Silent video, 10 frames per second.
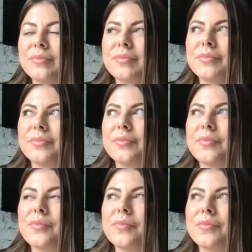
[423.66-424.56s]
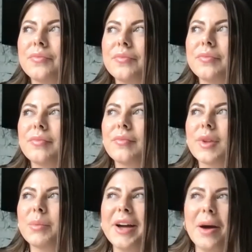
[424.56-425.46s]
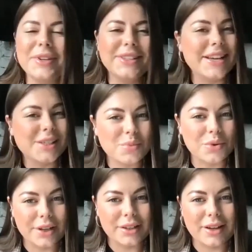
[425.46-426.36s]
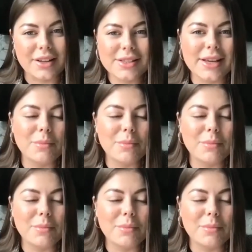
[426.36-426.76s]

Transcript: mm, becoming desperate, I'd say,